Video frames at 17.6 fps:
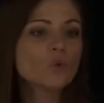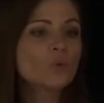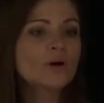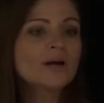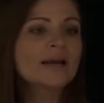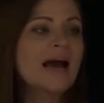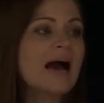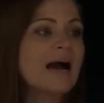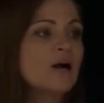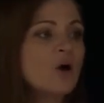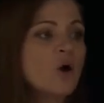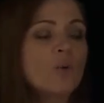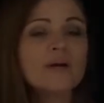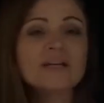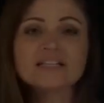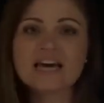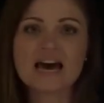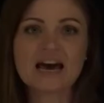We're not
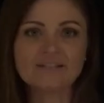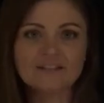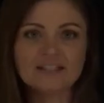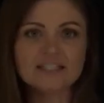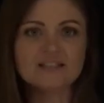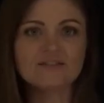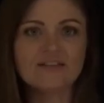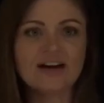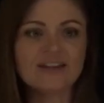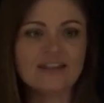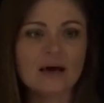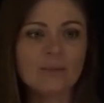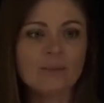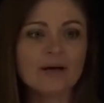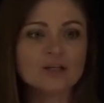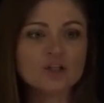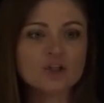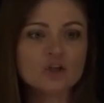going to have to divide
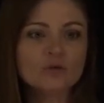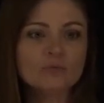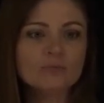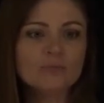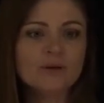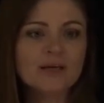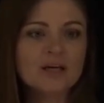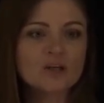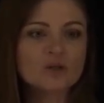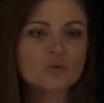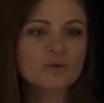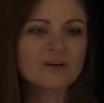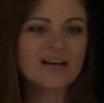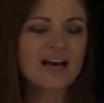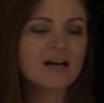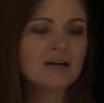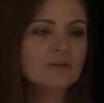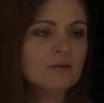that by 2 because
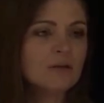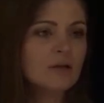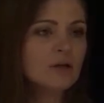we're